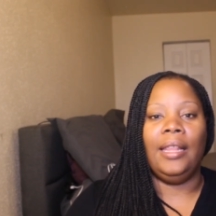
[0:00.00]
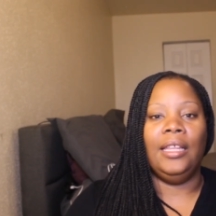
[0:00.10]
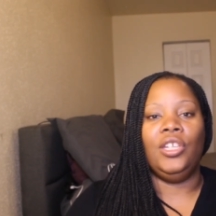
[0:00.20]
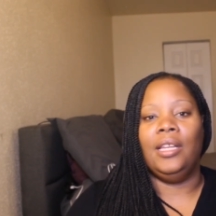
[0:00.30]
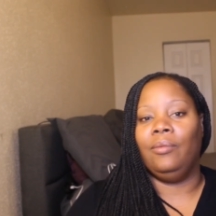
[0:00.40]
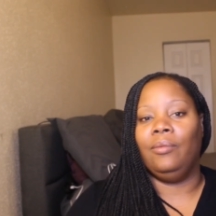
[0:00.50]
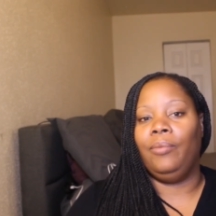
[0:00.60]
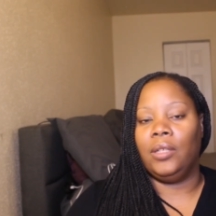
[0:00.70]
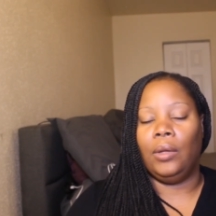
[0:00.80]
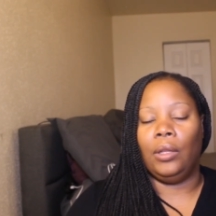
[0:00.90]
and then she ends up,
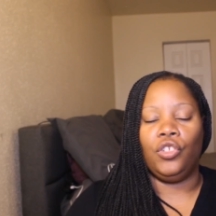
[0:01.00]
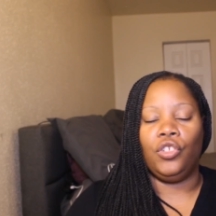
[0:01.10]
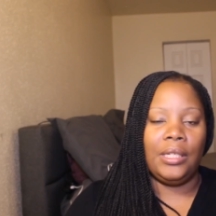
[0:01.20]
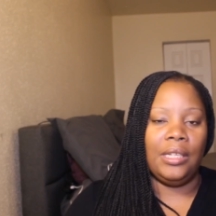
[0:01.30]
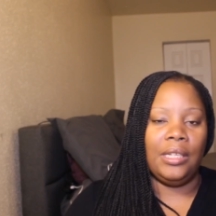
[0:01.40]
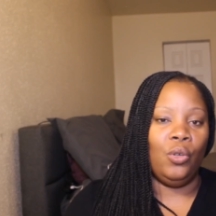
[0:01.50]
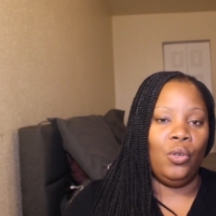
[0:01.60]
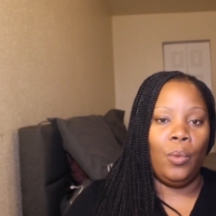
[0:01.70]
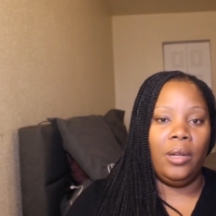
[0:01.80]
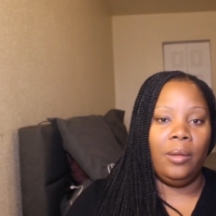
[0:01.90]
because of all the stress, ends up
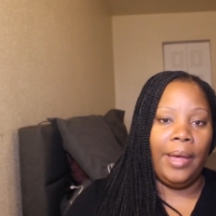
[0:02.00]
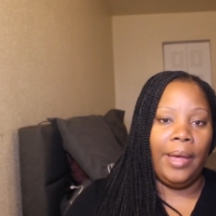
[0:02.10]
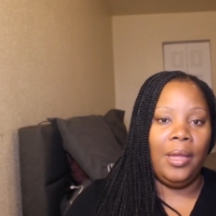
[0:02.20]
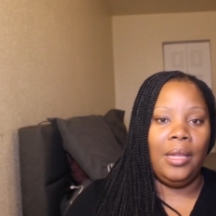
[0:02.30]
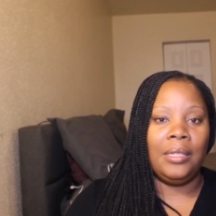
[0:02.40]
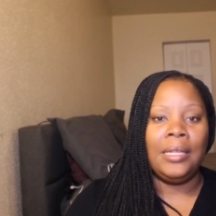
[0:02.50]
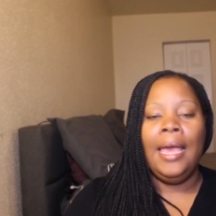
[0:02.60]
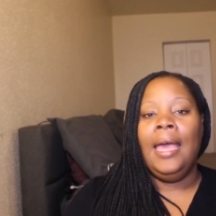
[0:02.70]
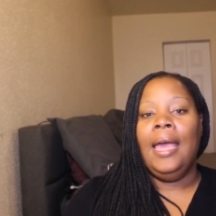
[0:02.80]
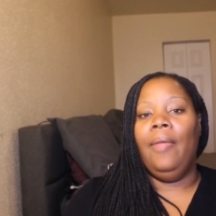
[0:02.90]
losing one of the babies,